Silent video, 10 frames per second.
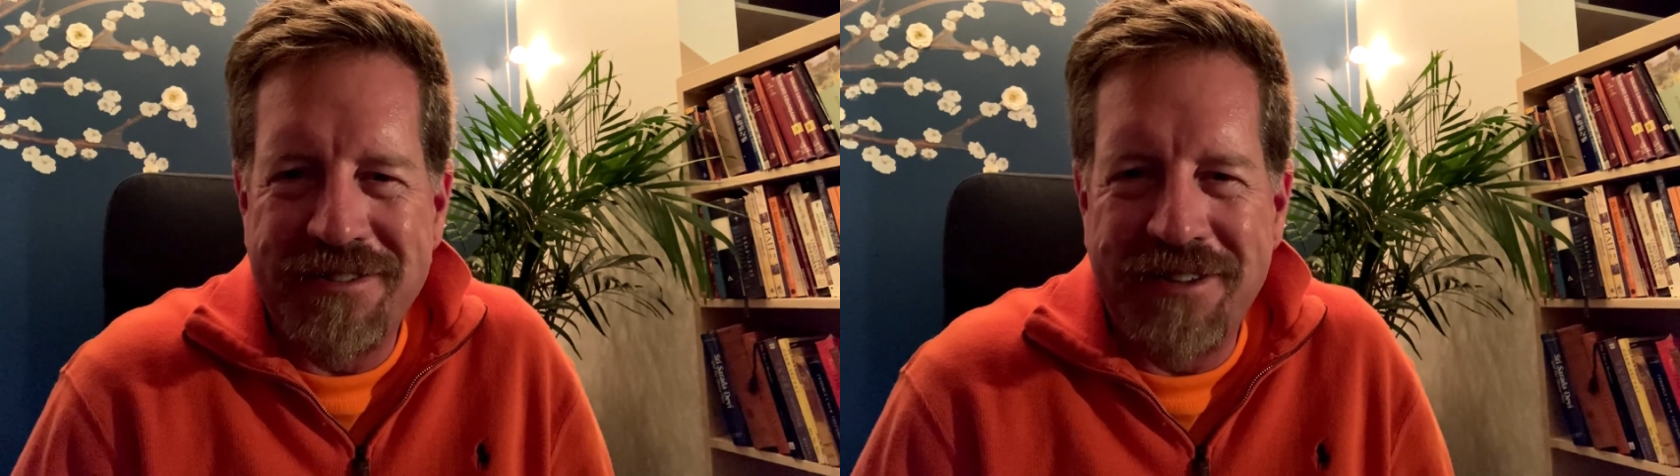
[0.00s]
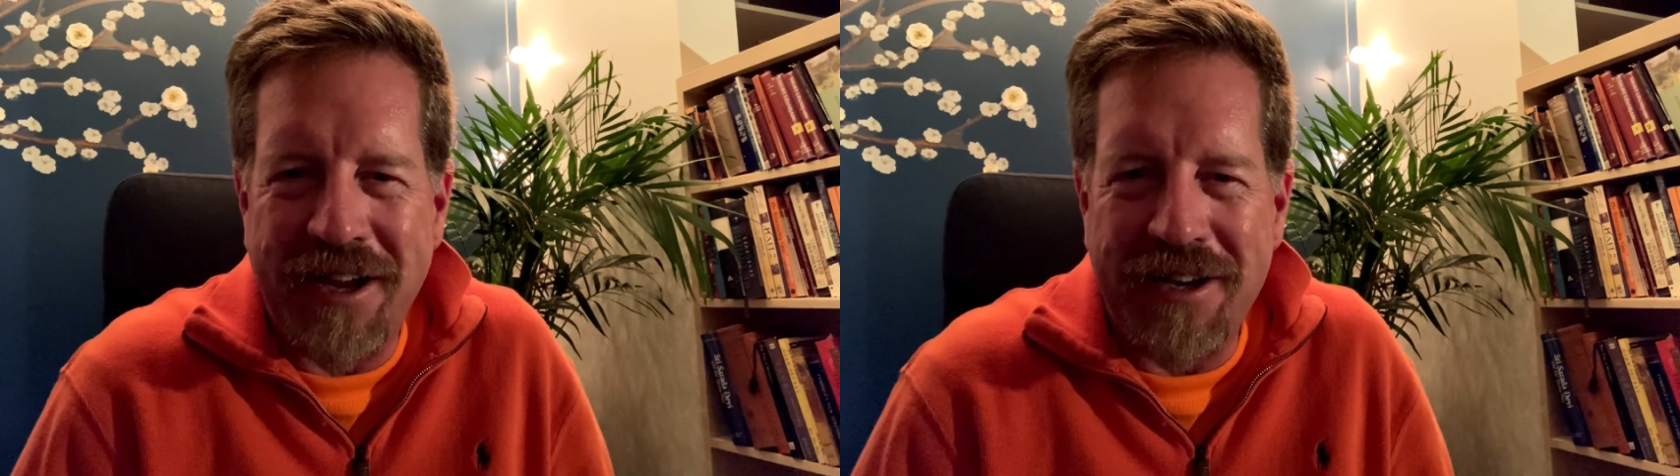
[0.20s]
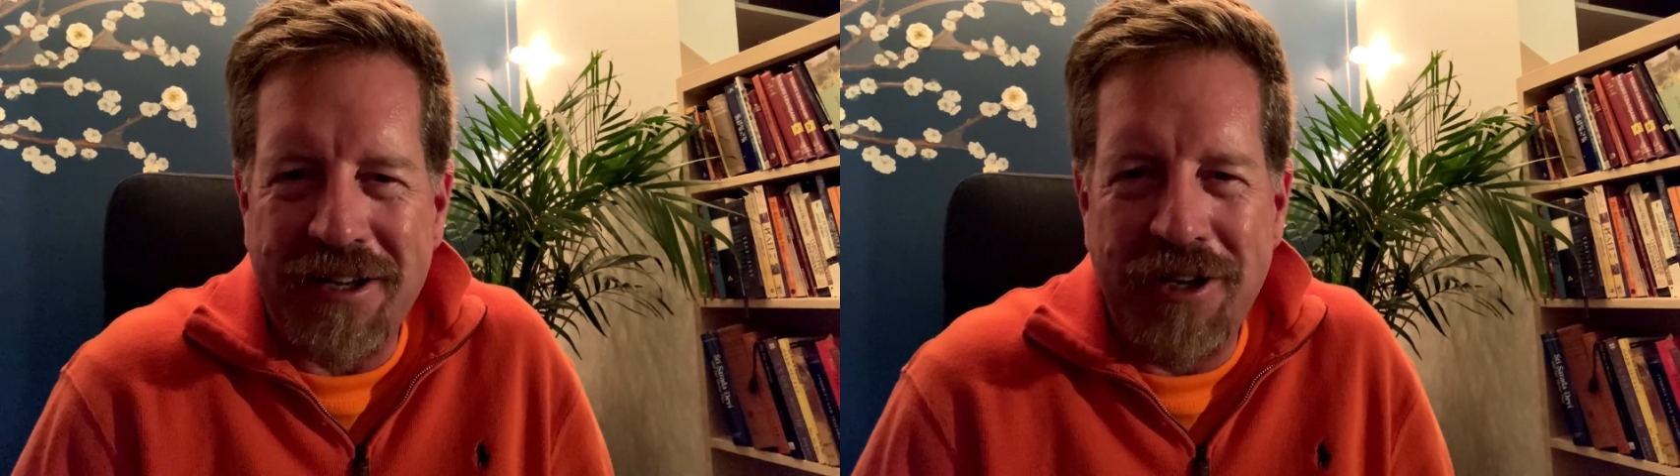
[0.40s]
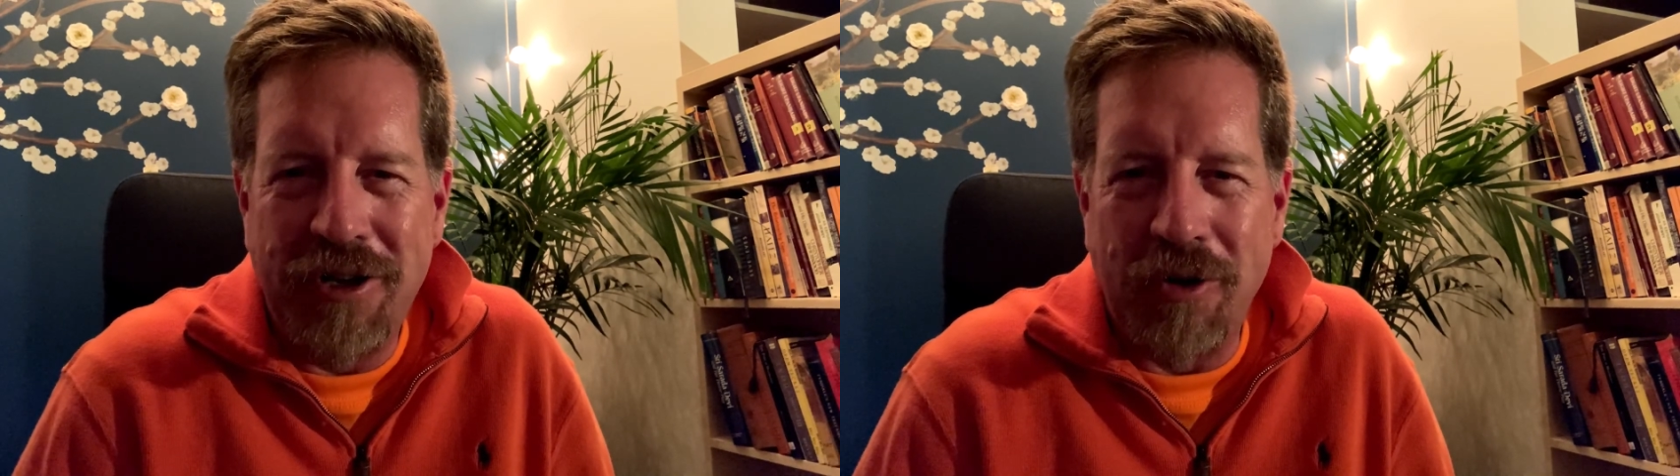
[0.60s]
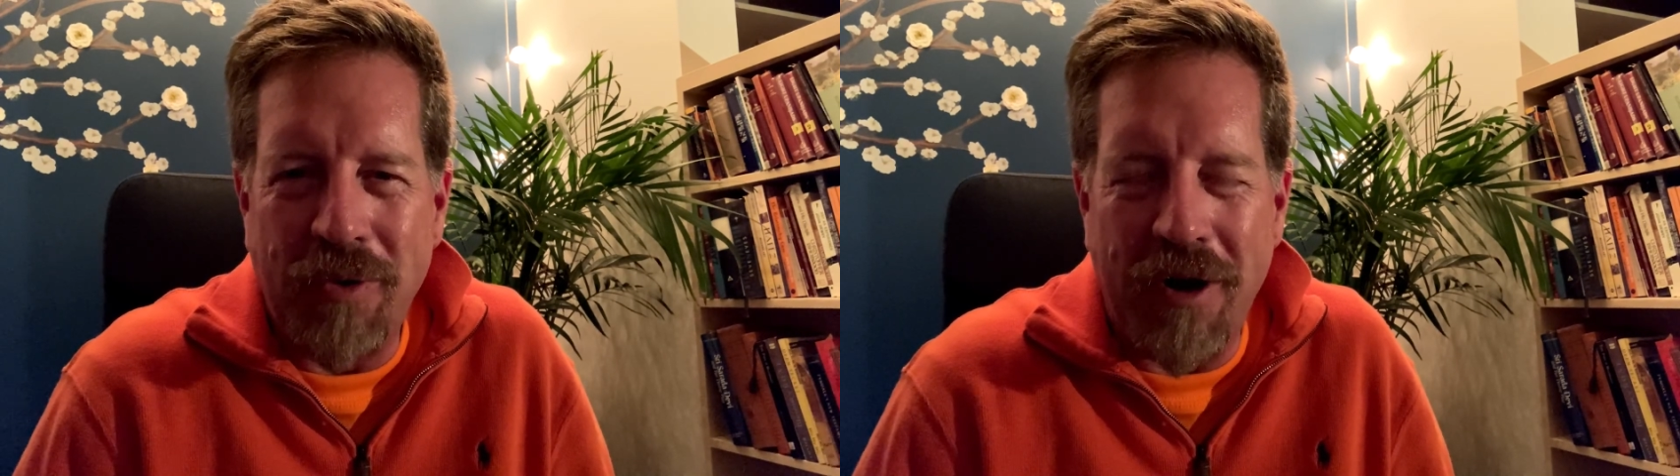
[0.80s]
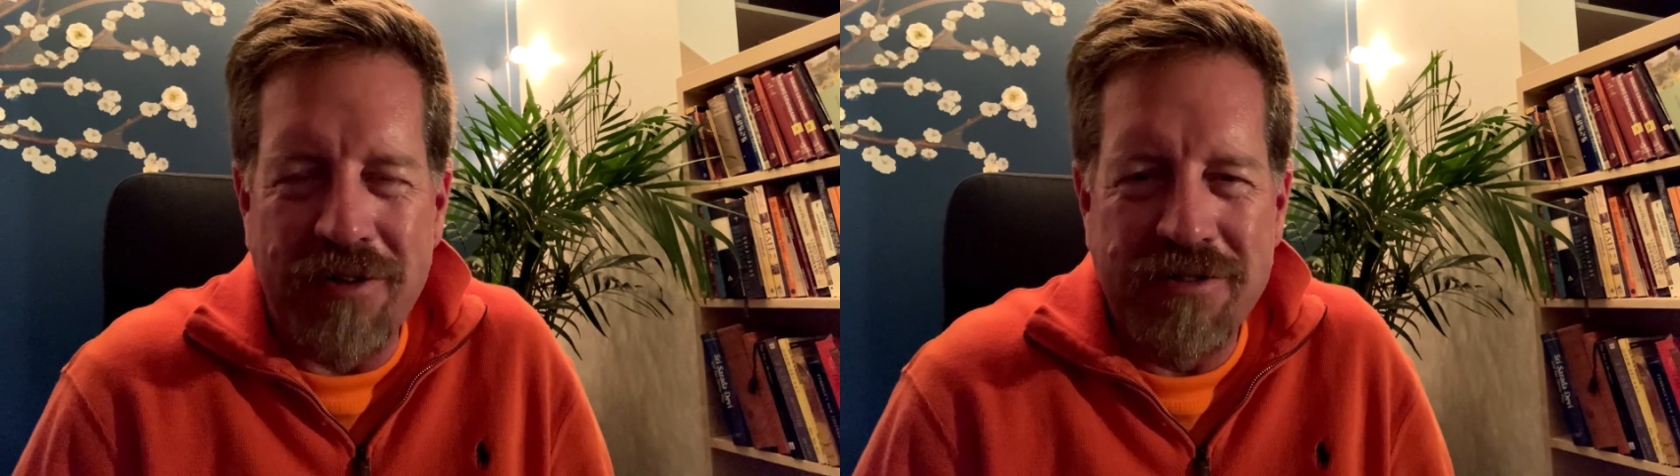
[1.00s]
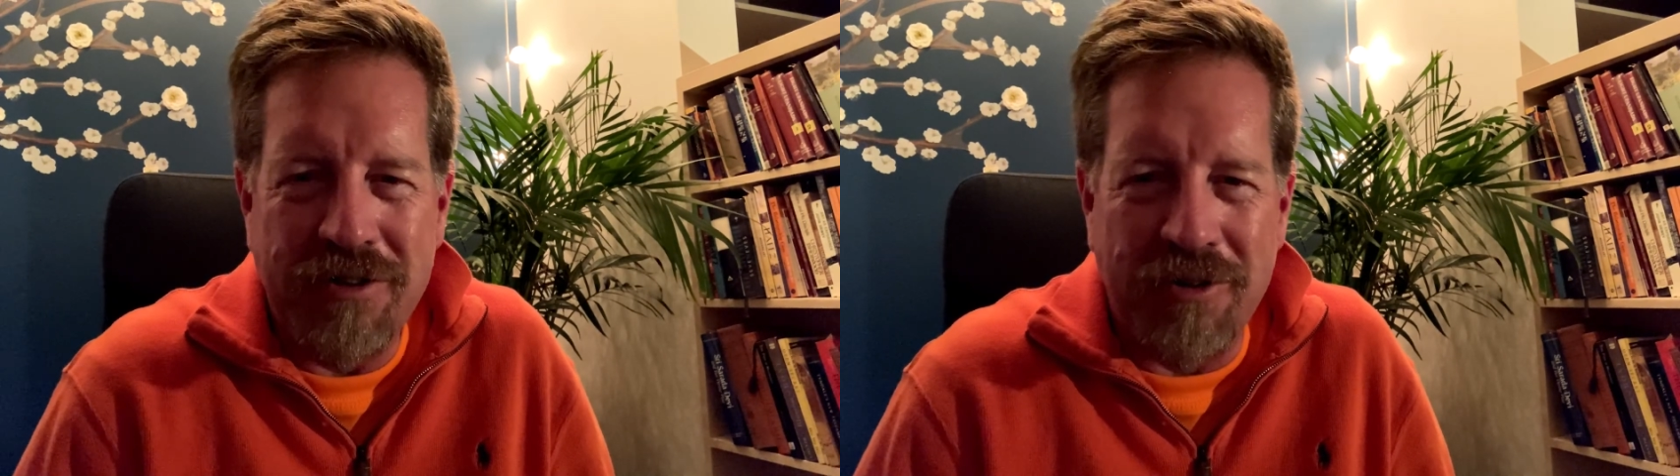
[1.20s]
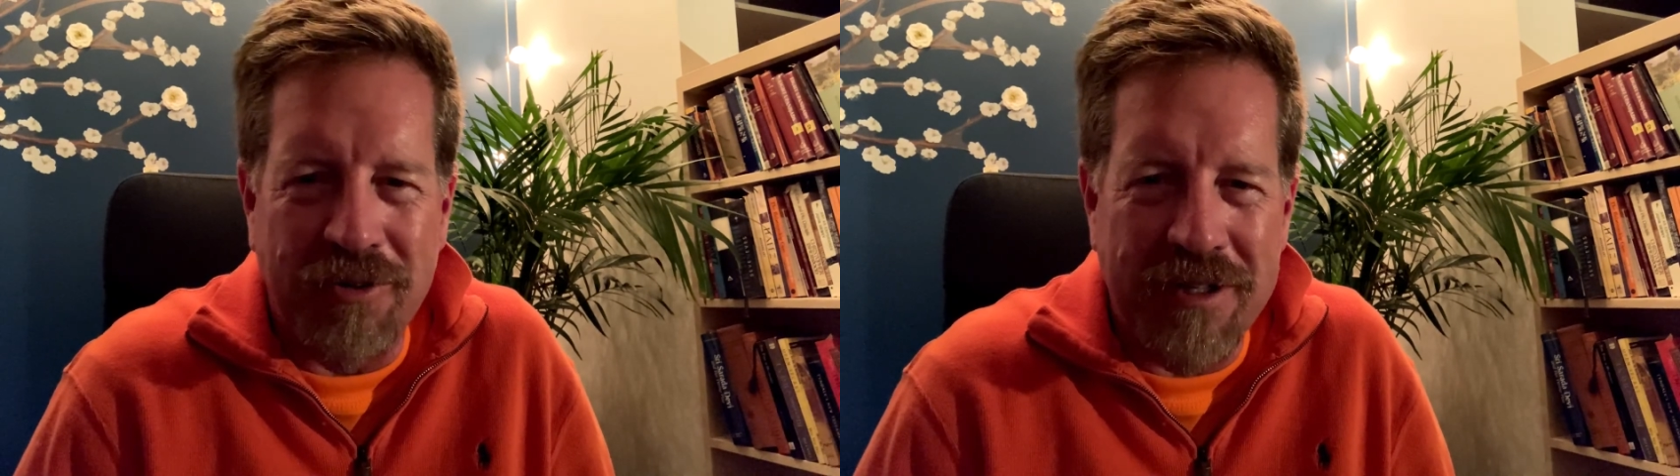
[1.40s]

that ego also